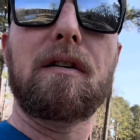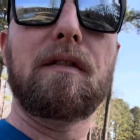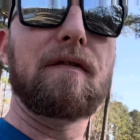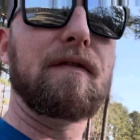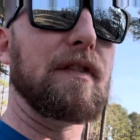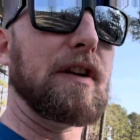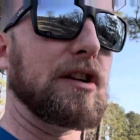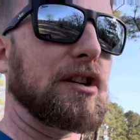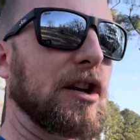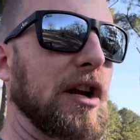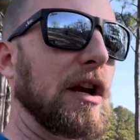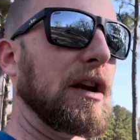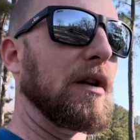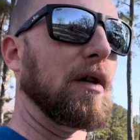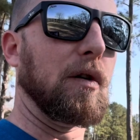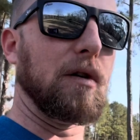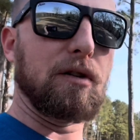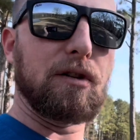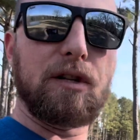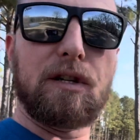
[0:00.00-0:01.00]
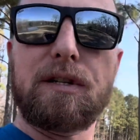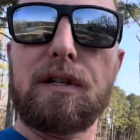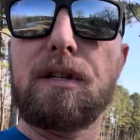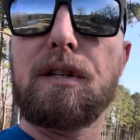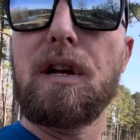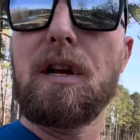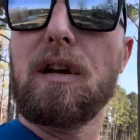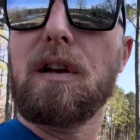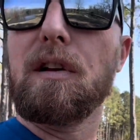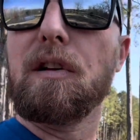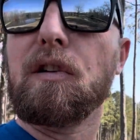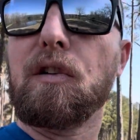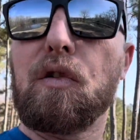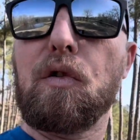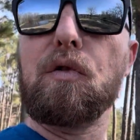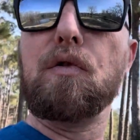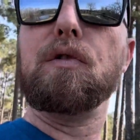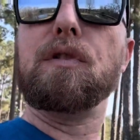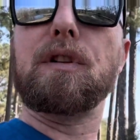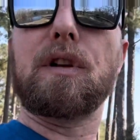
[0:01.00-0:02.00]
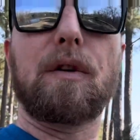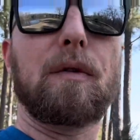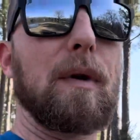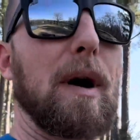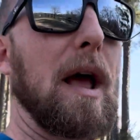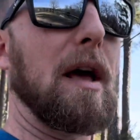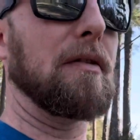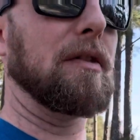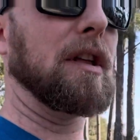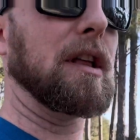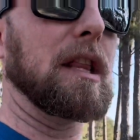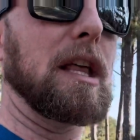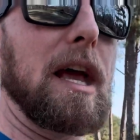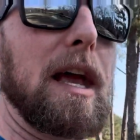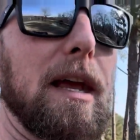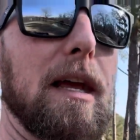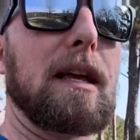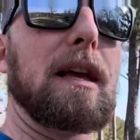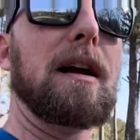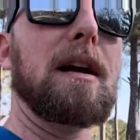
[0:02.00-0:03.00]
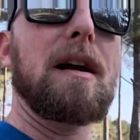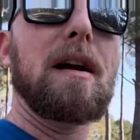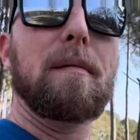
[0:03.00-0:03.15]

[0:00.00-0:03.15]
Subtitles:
fishing or just cruising around the lake.